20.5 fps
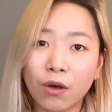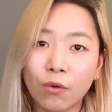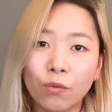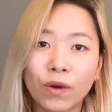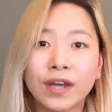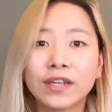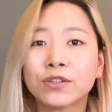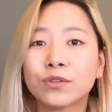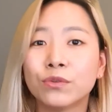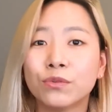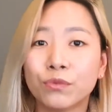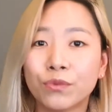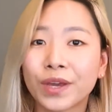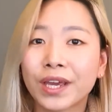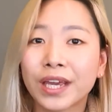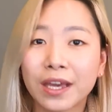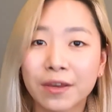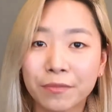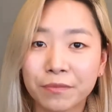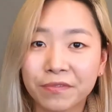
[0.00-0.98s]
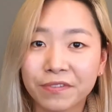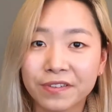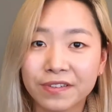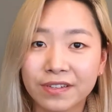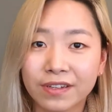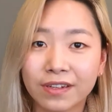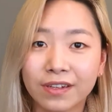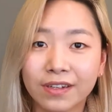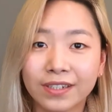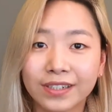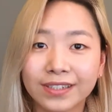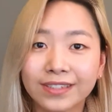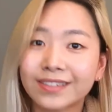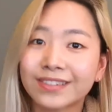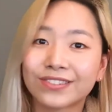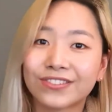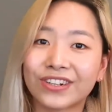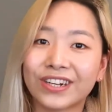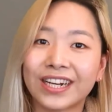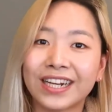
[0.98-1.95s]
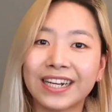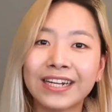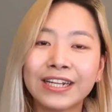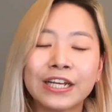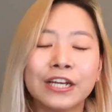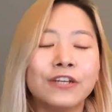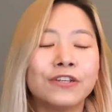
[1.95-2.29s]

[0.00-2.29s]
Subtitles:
Why don't we emphasize, right?